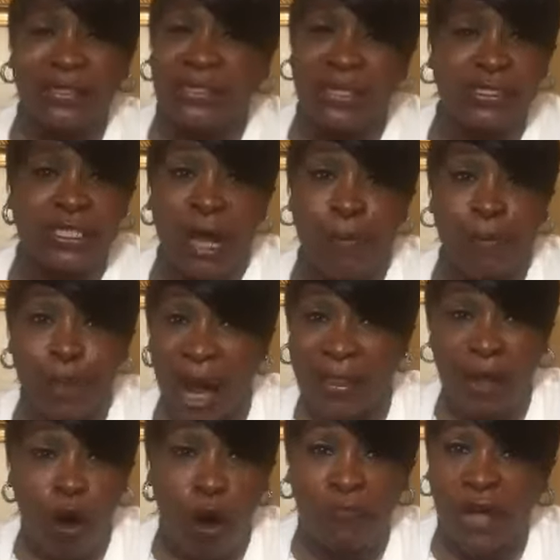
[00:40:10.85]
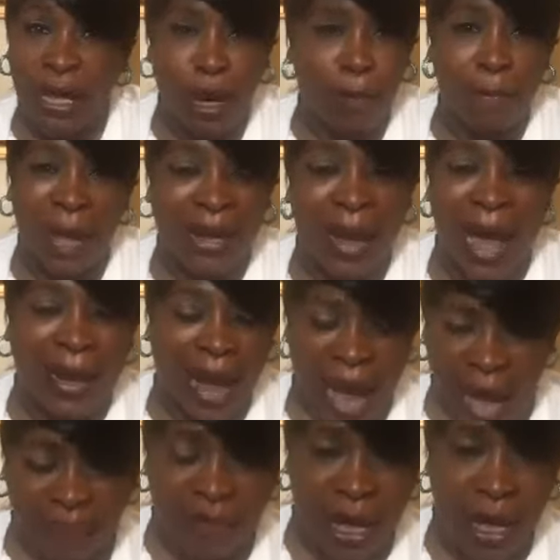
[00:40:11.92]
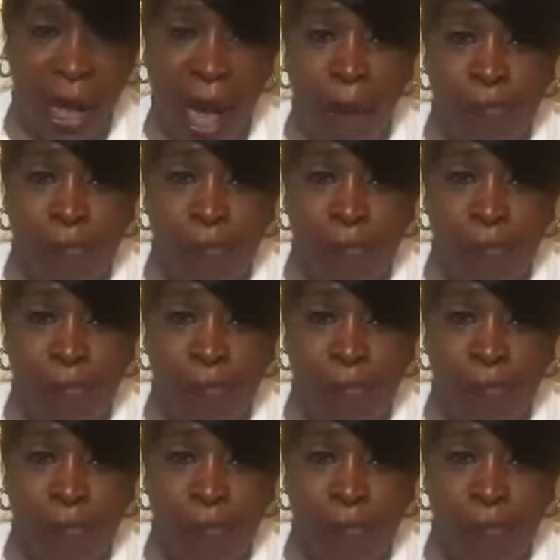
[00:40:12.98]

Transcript: sister brother over here may not have it.